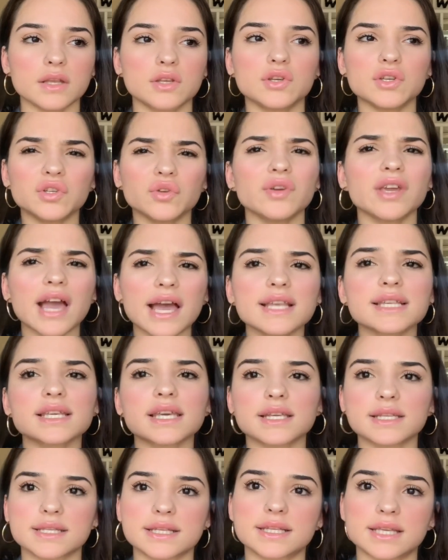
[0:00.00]
just so you guys
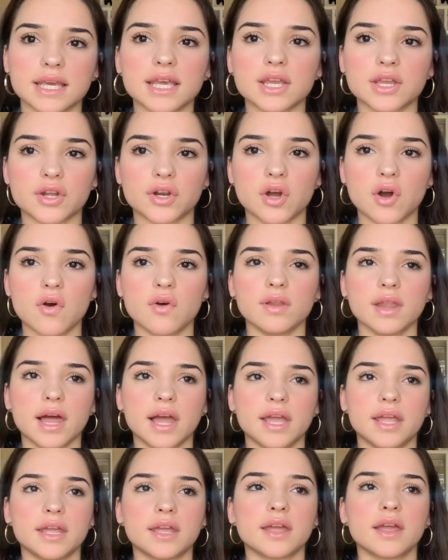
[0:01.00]
can see, you know,
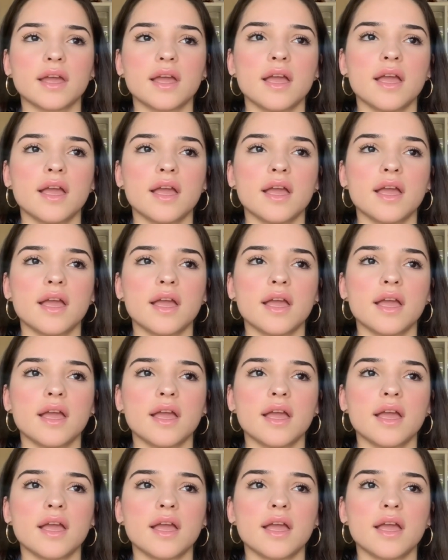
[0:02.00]
like